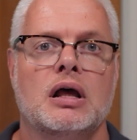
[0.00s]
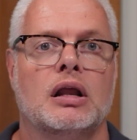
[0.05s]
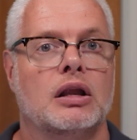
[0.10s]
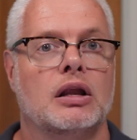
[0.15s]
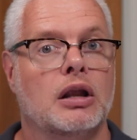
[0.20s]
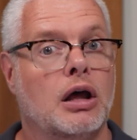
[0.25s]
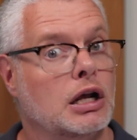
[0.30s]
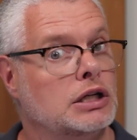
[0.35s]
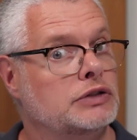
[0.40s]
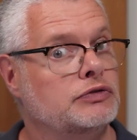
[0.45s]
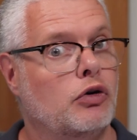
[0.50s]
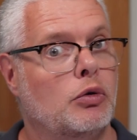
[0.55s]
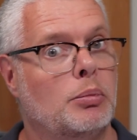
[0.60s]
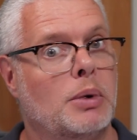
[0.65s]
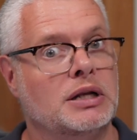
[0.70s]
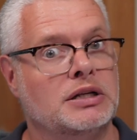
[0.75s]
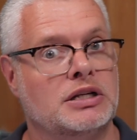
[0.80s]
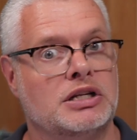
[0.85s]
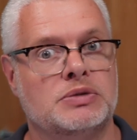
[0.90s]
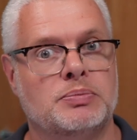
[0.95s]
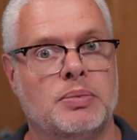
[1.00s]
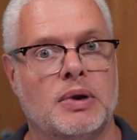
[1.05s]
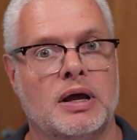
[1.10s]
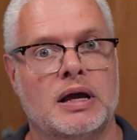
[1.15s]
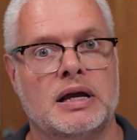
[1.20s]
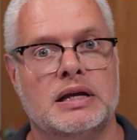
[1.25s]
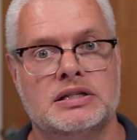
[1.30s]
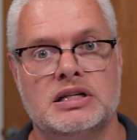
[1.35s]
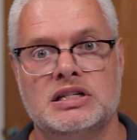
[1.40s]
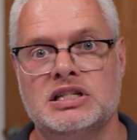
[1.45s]
large format
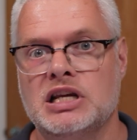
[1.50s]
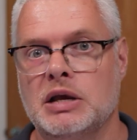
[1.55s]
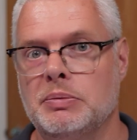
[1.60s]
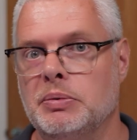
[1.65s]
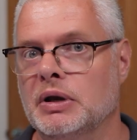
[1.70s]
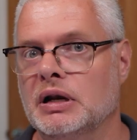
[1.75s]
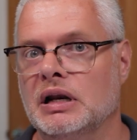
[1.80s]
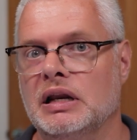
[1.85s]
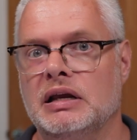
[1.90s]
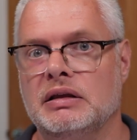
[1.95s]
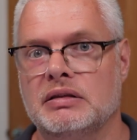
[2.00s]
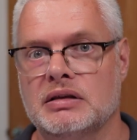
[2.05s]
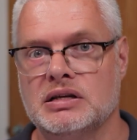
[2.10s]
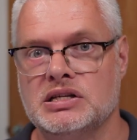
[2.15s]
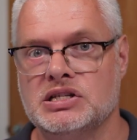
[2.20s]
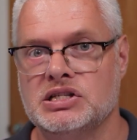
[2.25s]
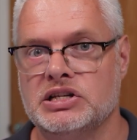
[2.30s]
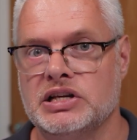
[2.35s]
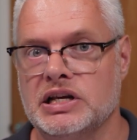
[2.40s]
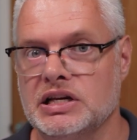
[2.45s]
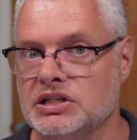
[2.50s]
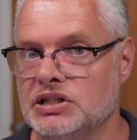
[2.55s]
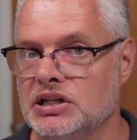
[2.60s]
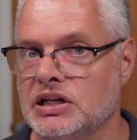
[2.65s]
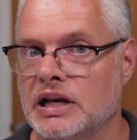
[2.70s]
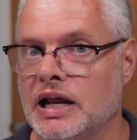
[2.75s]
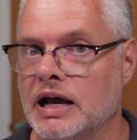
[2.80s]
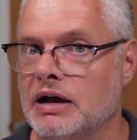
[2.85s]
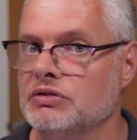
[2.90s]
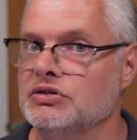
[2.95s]
displays are typically either
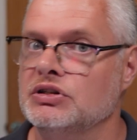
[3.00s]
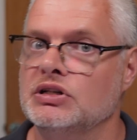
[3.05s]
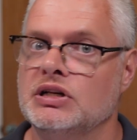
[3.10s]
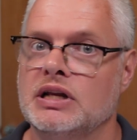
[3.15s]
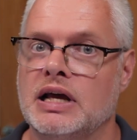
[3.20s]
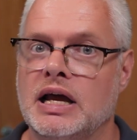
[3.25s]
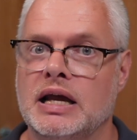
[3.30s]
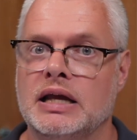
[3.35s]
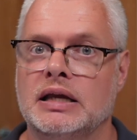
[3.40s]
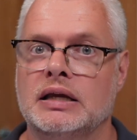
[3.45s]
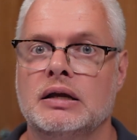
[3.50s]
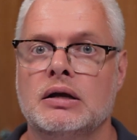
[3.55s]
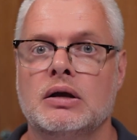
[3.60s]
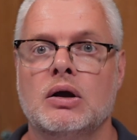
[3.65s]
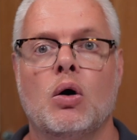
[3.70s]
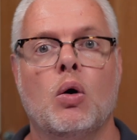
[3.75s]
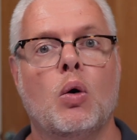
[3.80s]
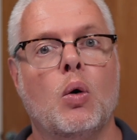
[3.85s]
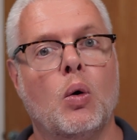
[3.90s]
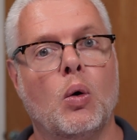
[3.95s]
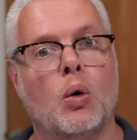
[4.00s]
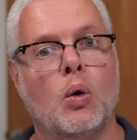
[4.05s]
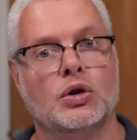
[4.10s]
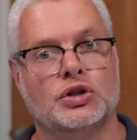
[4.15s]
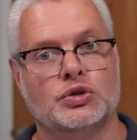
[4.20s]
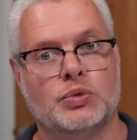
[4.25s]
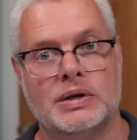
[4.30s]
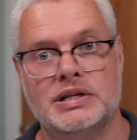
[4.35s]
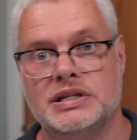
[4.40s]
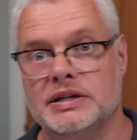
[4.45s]
16 hours a day or
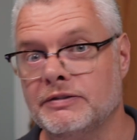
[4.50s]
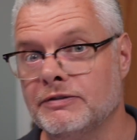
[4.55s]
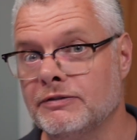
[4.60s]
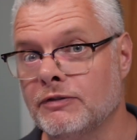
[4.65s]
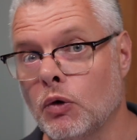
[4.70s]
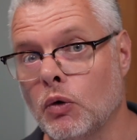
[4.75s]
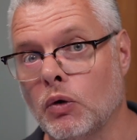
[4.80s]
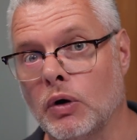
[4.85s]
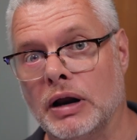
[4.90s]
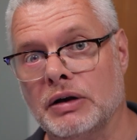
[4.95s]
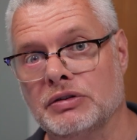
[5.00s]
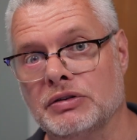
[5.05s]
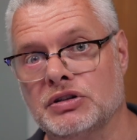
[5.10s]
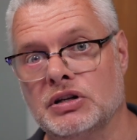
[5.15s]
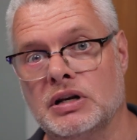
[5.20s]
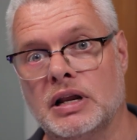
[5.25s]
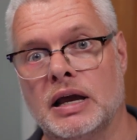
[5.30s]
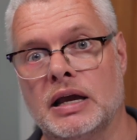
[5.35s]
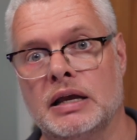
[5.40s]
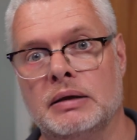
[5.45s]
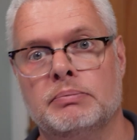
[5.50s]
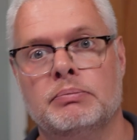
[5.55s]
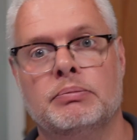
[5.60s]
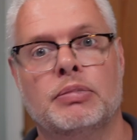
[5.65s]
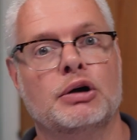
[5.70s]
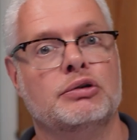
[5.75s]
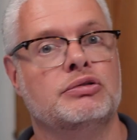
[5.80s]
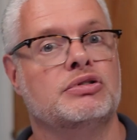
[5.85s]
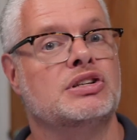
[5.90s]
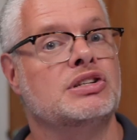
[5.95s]
24 hours a day,
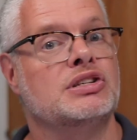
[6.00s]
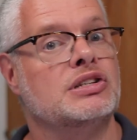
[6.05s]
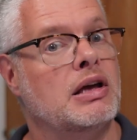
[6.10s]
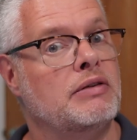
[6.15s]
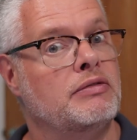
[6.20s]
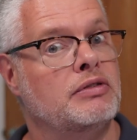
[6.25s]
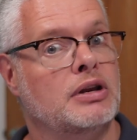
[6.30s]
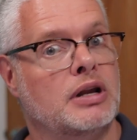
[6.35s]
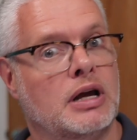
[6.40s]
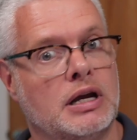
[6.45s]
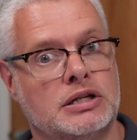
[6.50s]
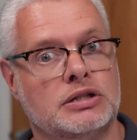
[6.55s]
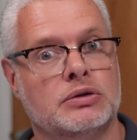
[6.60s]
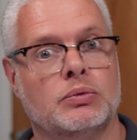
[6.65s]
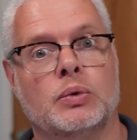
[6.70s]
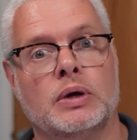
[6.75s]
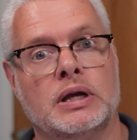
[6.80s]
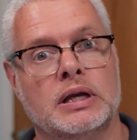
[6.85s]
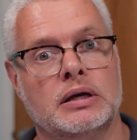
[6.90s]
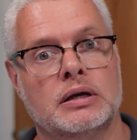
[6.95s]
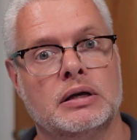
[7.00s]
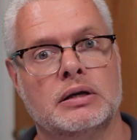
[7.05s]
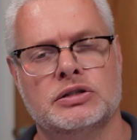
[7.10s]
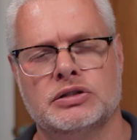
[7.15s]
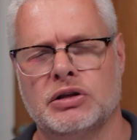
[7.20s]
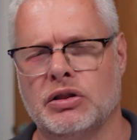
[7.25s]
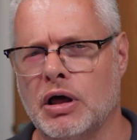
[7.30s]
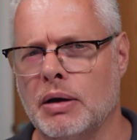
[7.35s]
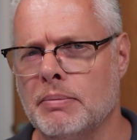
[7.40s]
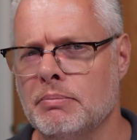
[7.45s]
both 7 days a week.
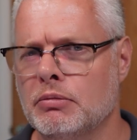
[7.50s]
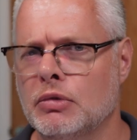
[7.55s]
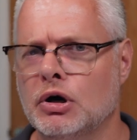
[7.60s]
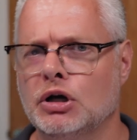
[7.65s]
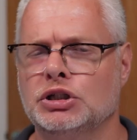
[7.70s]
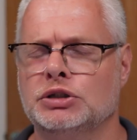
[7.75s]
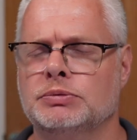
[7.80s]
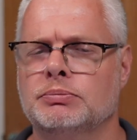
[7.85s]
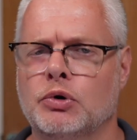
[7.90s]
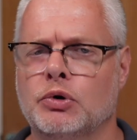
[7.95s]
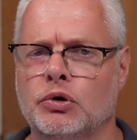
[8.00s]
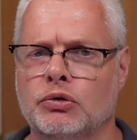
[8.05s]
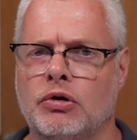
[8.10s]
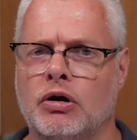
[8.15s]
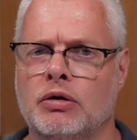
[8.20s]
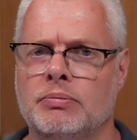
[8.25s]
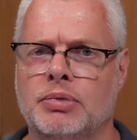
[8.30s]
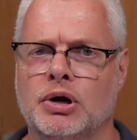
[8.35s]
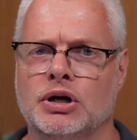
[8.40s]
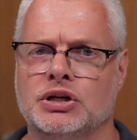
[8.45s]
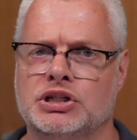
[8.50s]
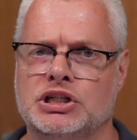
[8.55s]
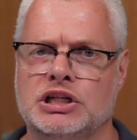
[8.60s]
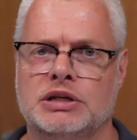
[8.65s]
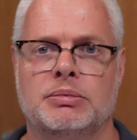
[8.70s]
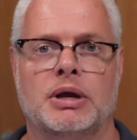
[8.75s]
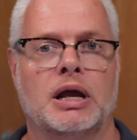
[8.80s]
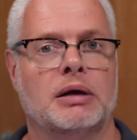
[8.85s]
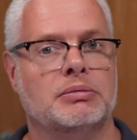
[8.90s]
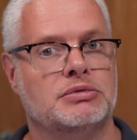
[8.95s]
So they're much more robust to
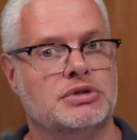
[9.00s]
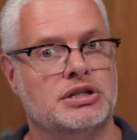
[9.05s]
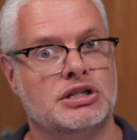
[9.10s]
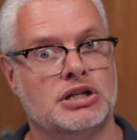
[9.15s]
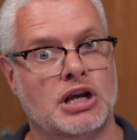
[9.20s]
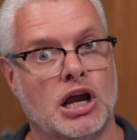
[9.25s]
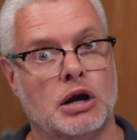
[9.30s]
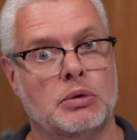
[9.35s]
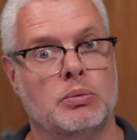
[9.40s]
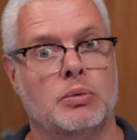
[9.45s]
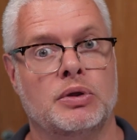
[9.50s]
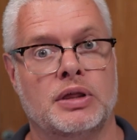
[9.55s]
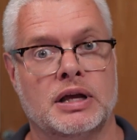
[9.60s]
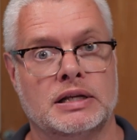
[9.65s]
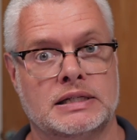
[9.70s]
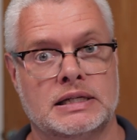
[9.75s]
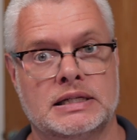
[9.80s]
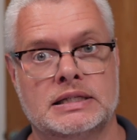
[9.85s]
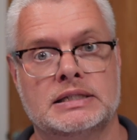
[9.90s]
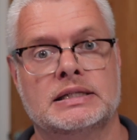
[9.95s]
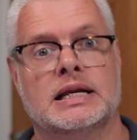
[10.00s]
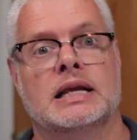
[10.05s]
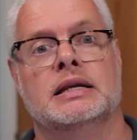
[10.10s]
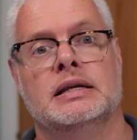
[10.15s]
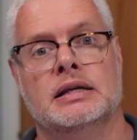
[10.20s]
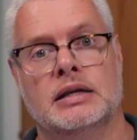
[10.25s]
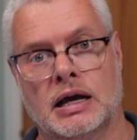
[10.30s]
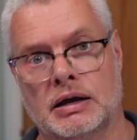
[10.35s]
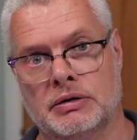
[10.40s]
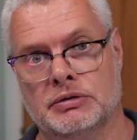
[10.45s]
be able to cope with that
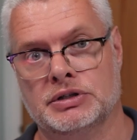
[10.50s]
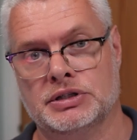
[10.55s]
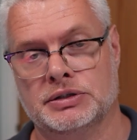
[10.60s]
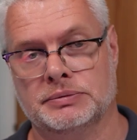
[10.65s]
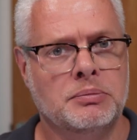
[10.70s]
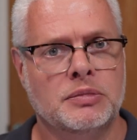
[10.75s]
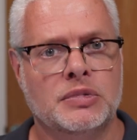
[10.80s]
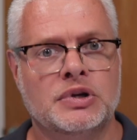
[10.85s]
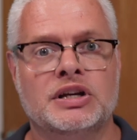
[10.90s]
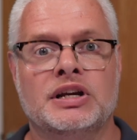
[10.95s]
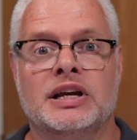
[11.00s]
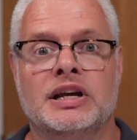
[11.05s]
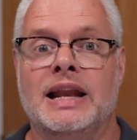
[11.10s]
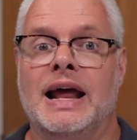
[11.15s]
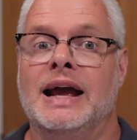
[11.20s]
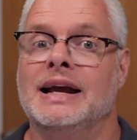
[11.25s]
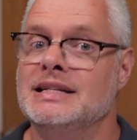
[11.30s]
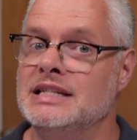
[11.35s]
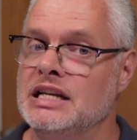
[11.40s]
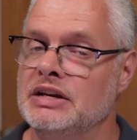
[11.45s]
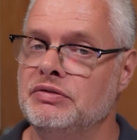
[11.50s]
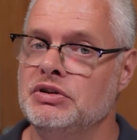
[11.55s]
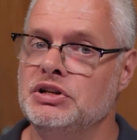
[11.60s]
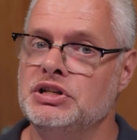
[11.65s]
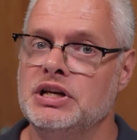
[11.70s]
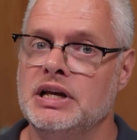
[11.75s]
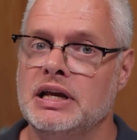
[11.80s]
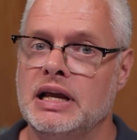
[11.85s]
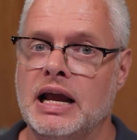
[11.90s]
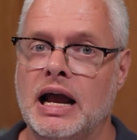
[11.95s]
extended hours.
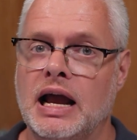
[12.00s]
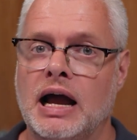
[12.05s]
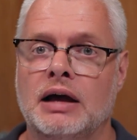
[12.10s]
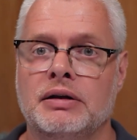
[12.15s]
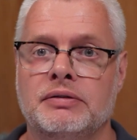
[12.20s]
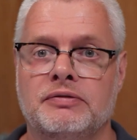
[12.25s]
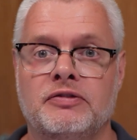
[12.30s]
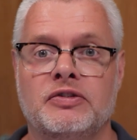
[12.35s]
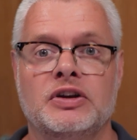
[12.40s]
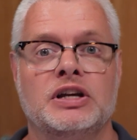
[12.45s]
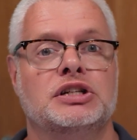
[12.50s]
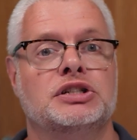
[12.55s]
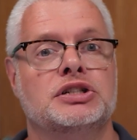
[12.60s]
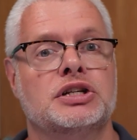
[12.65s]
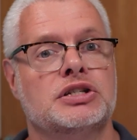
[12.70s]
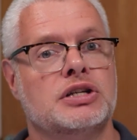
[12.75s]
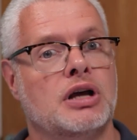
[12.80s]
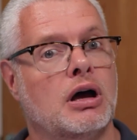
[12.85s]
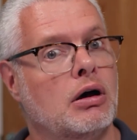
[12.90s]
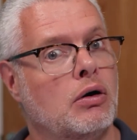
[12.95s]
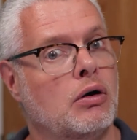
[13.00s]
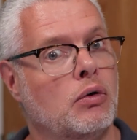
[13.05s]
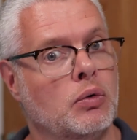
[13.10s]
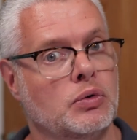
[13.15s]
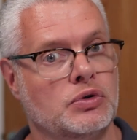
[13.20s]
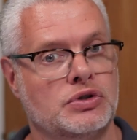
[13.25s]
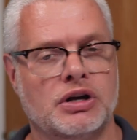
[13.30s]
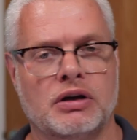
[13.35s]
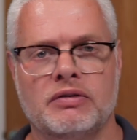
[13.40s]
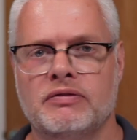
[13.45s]
Connectivity and features are
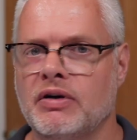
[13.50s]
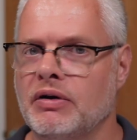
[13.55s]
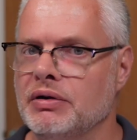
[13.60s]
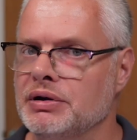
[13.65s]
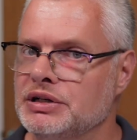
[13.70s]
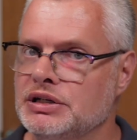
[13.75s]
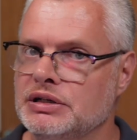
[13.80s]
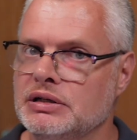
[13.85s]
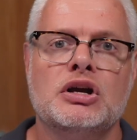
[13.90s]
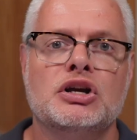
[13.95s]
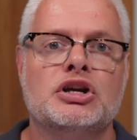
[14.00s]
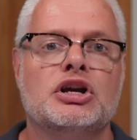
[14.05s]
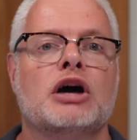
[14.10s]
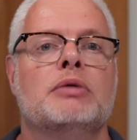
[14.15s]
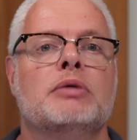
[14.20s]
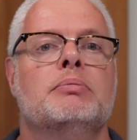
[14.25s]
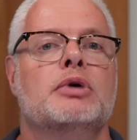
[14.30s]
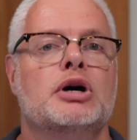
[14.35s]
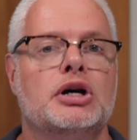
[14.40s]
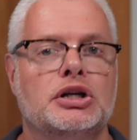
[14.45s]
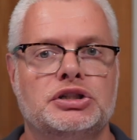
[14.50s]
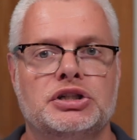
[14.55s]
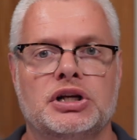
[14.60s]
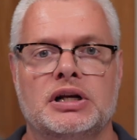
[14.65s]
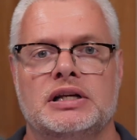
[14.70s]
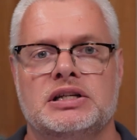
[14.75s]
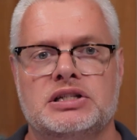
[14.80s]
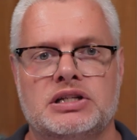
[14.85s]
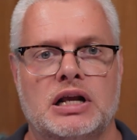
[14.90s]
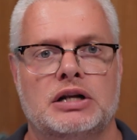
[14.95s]
also very
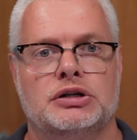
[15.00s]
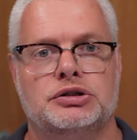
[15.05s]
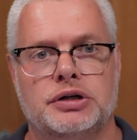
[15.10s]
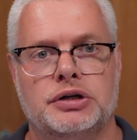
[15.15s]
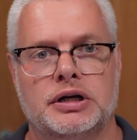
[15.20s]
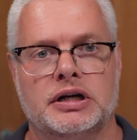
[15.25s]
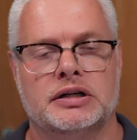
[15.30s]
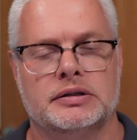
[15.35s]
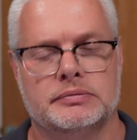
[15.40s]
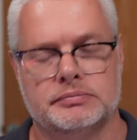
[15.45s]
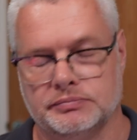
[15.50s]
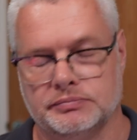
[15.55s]
commercially centric.